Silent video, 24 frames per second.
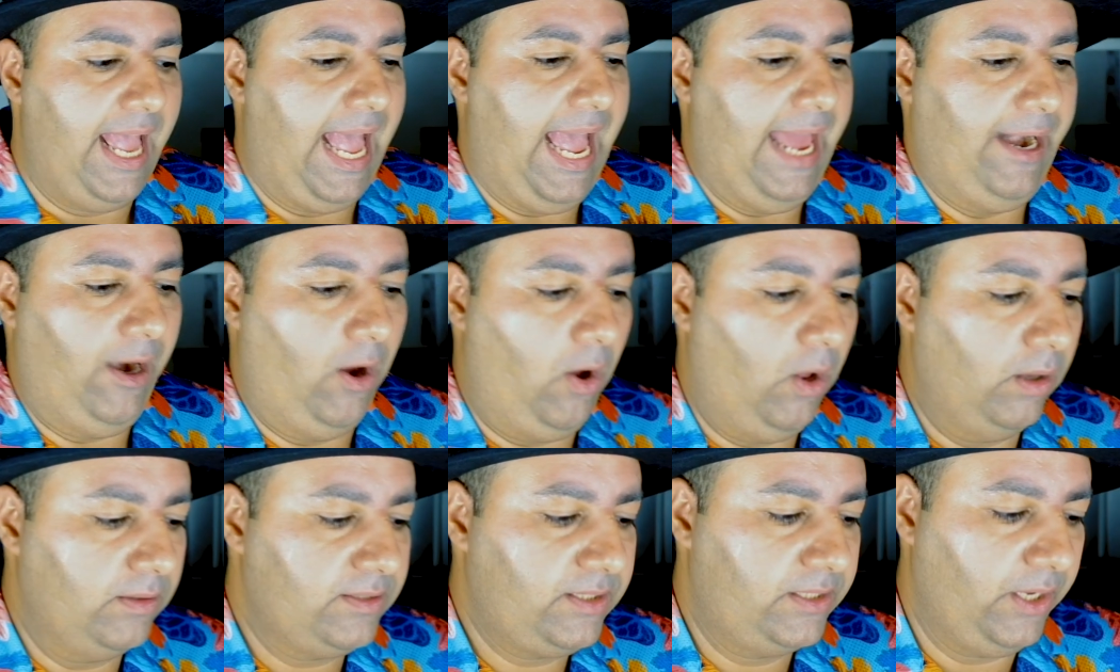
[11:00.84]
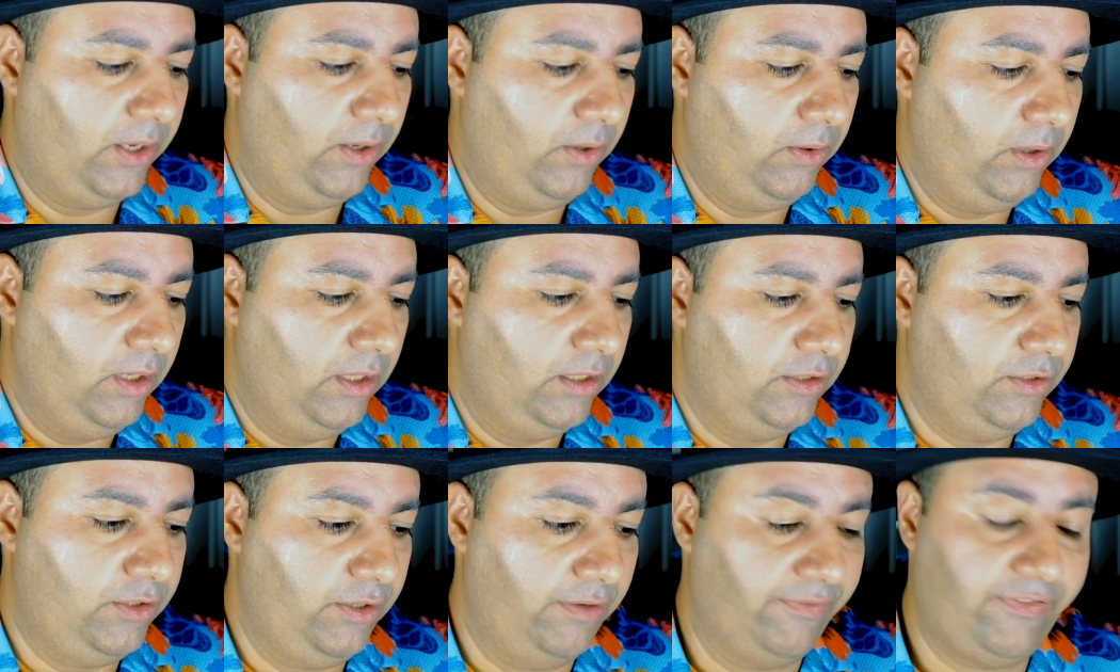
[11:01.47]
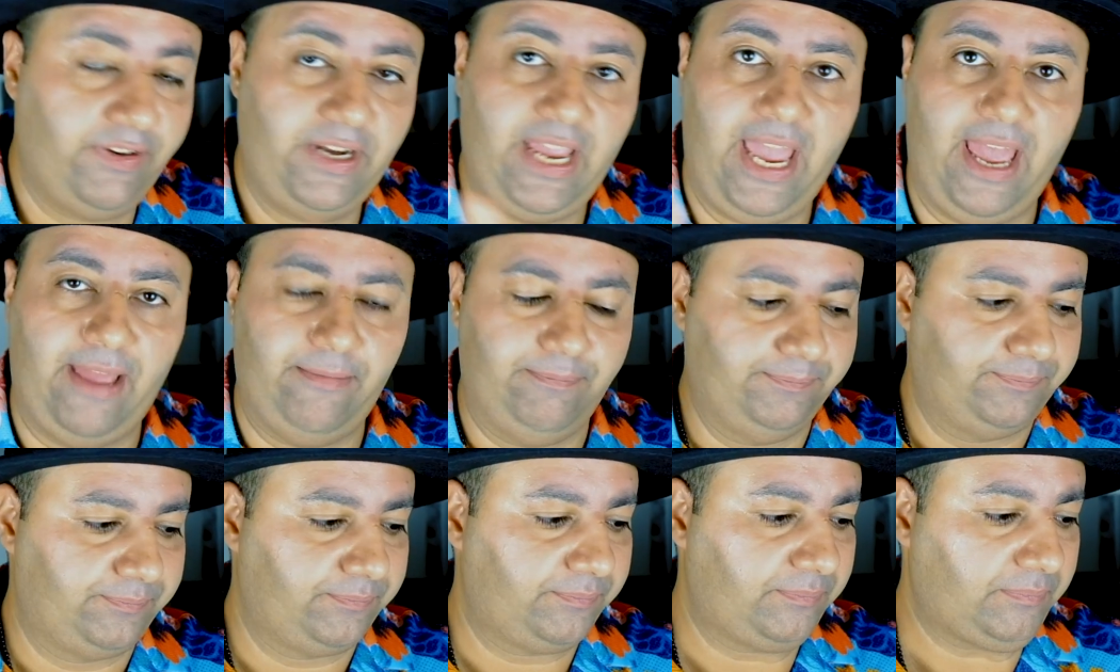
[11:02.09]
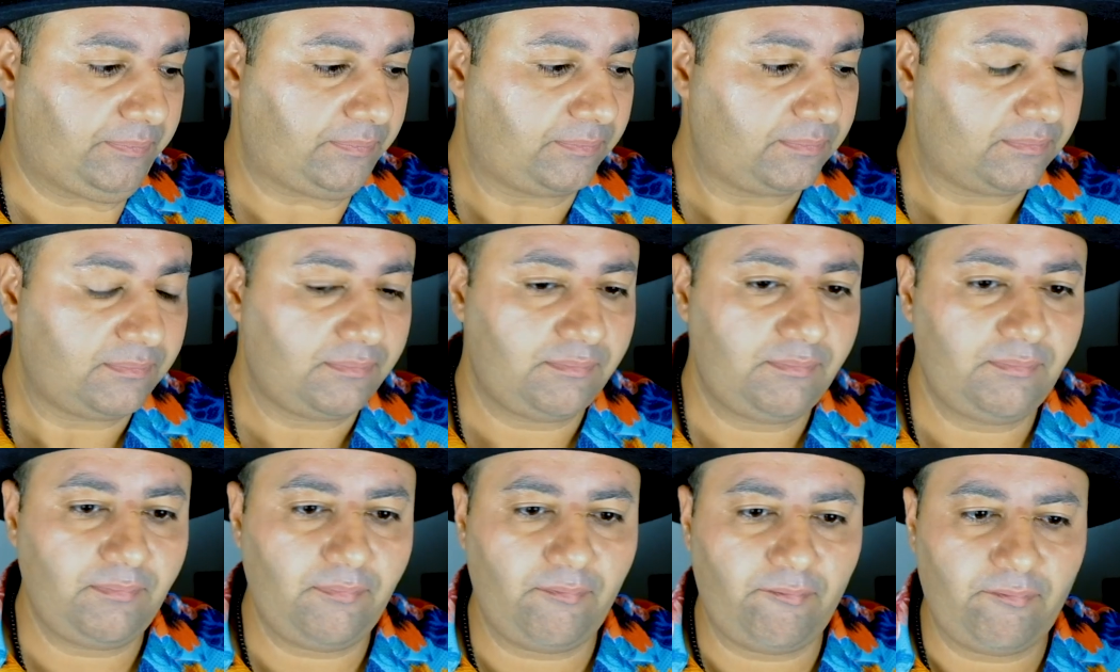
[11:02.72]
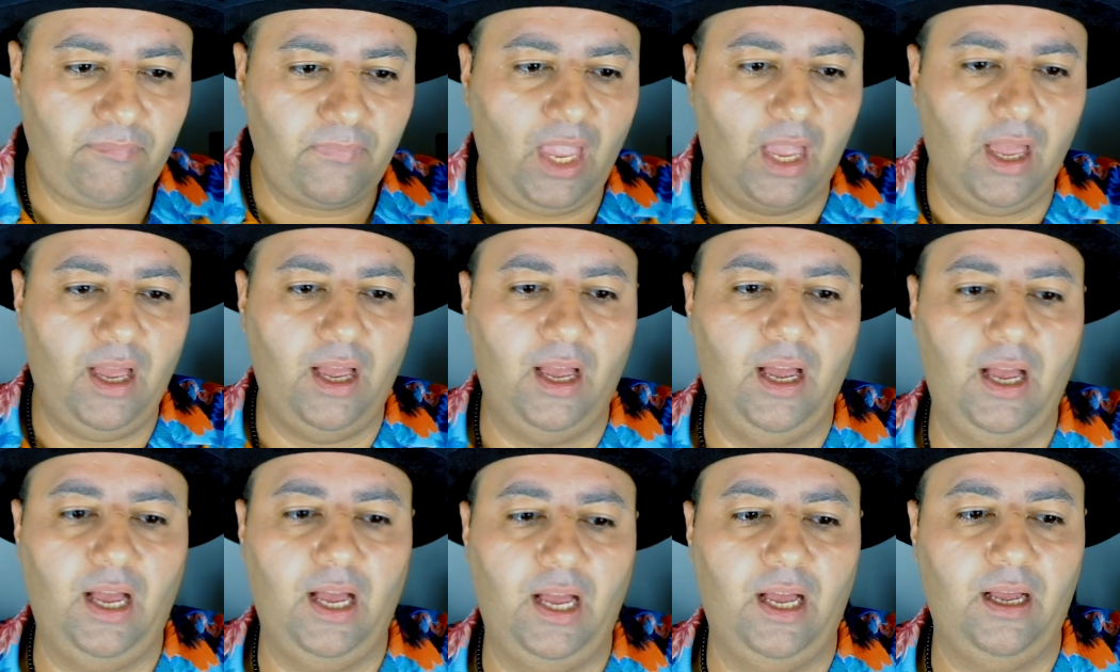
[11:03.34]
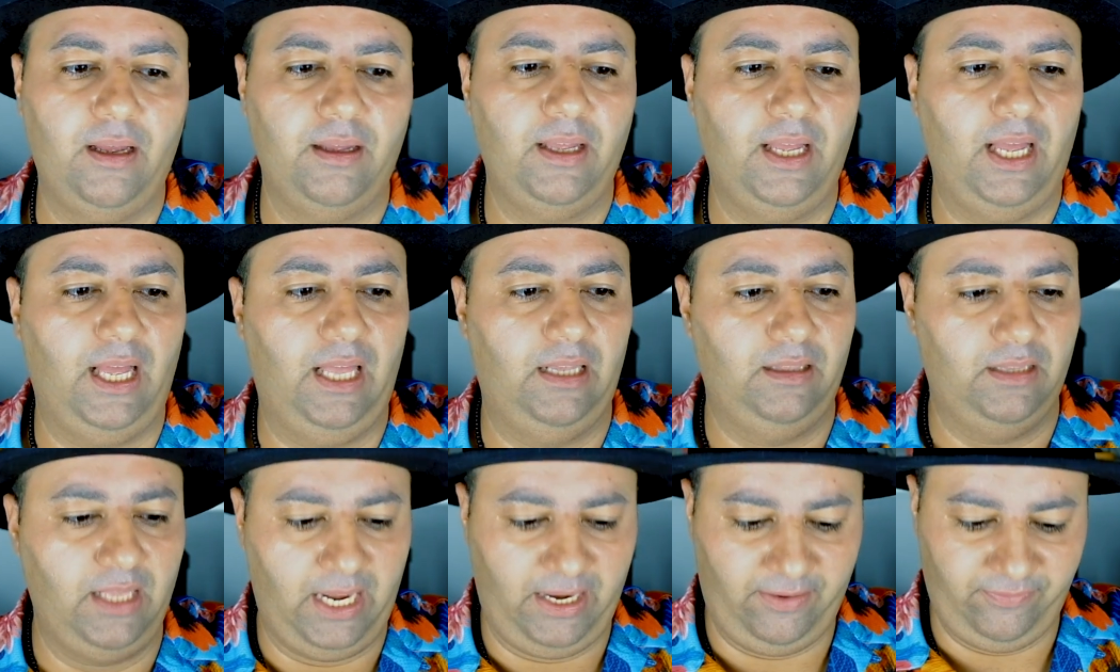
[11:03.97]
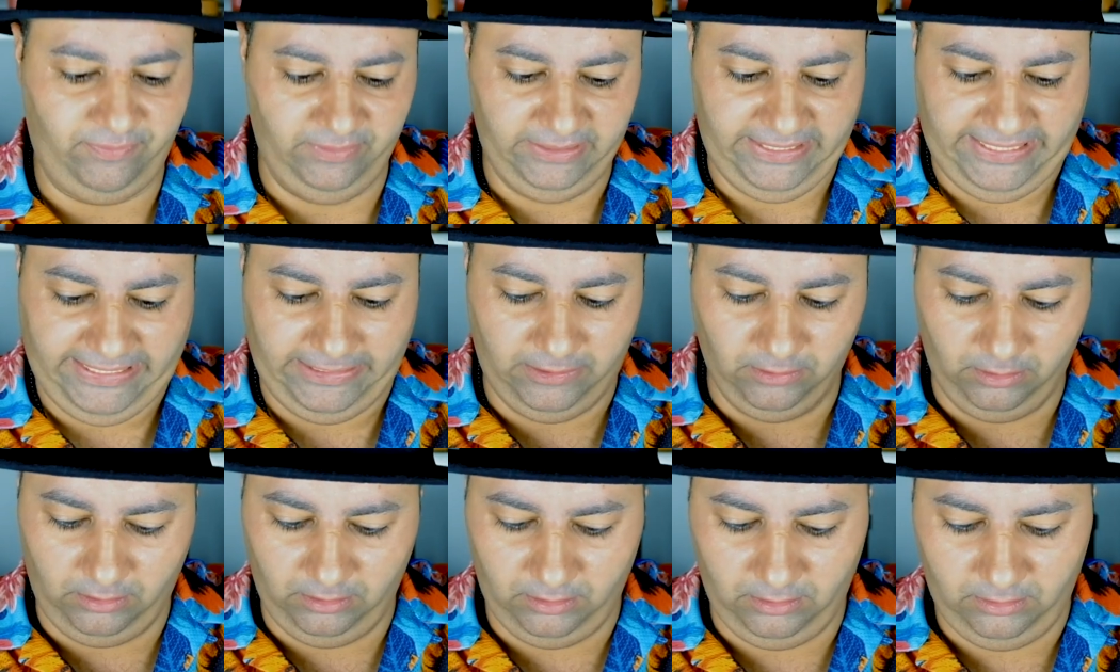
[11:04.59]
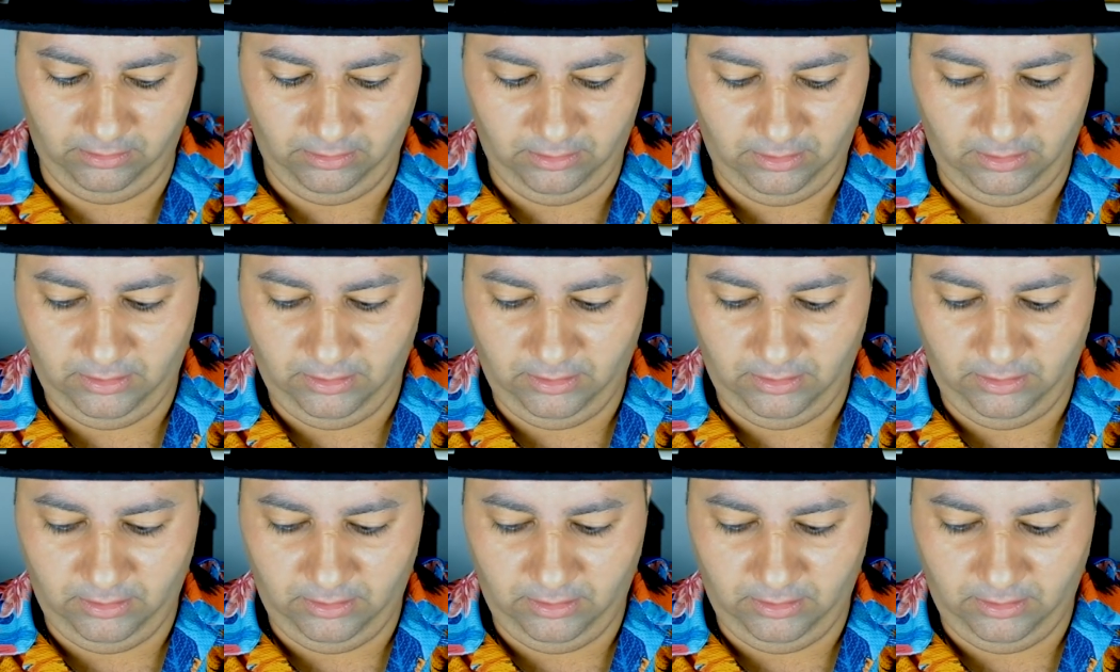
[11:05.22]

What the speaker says: And also, don't forget, a lot of little